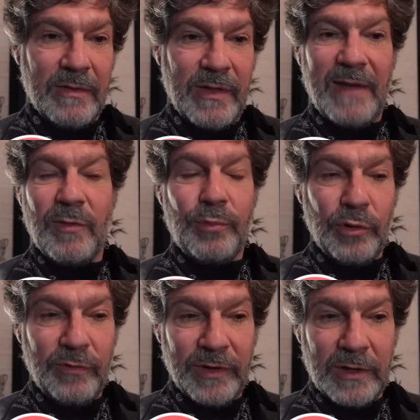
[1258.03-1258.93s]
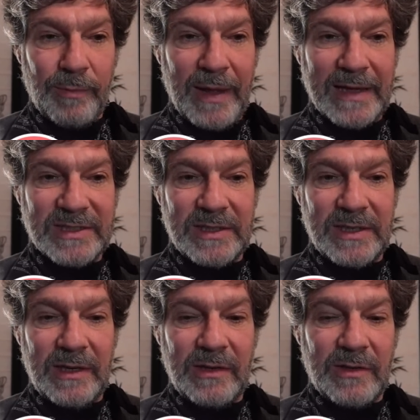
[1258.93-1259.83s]
They have a proven
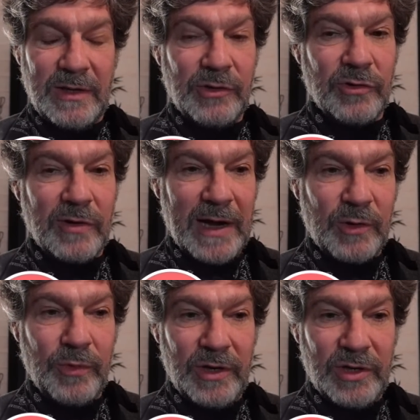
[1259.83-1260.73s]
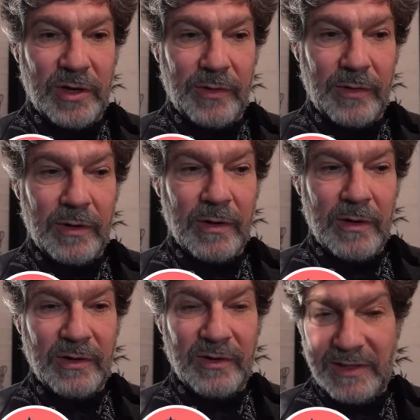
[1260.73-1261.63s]
capacity to interact with each other
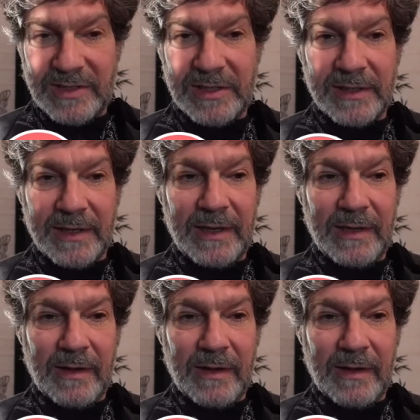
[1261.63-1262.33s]
decently,